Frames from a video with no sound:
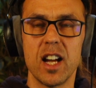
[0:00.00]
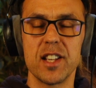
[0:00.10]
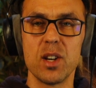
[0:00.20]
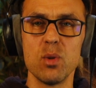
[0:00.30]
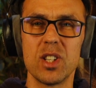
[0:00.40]
I
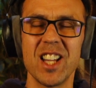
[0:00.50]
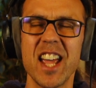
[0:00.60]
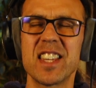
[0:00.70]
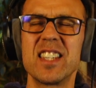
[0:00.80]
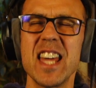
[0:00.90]
don't
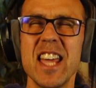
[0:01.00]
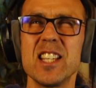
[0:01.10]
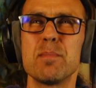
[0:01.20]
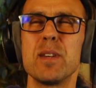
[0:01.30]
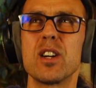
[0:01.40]
like
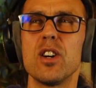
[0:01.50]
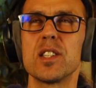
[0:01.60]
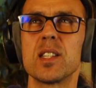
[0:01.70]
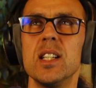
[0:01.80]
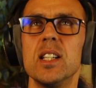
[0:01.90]
gates because